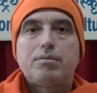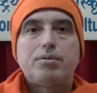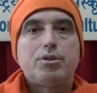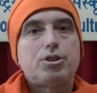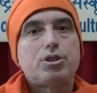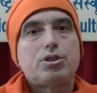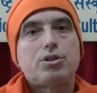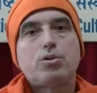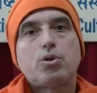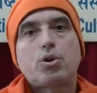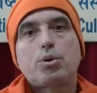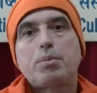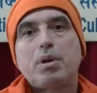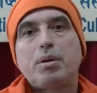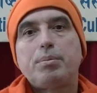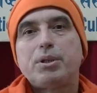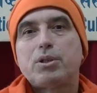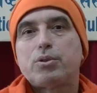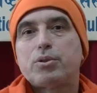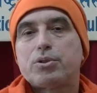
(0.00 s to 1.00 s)
which is
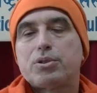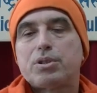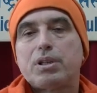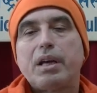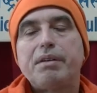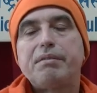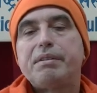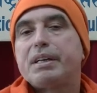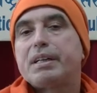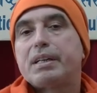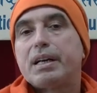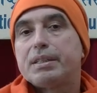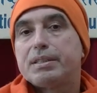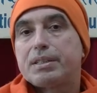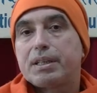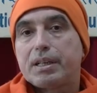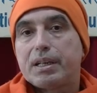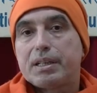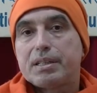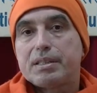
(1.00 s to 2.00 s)
normal because every
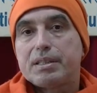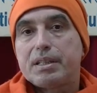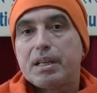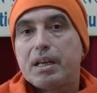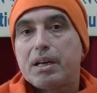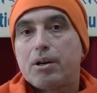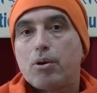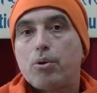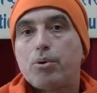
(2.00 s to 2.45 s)
country has their